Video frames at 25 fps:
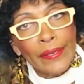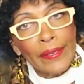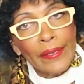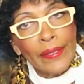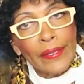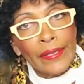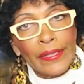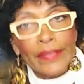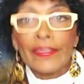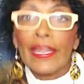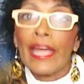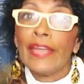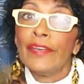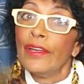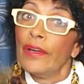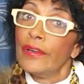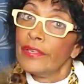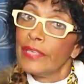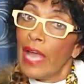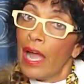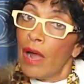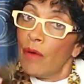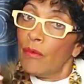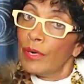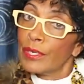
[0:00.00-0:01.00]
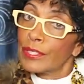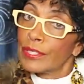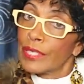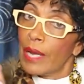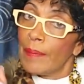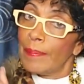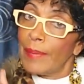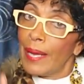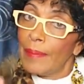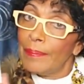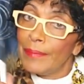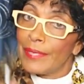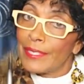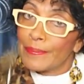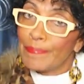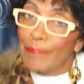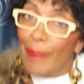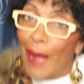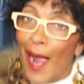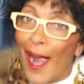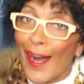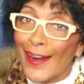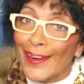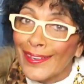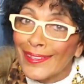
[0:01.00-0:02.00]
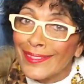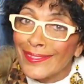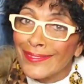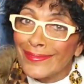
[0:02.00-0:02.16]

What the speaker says: Because I know y'all want to talk about Miss Parker.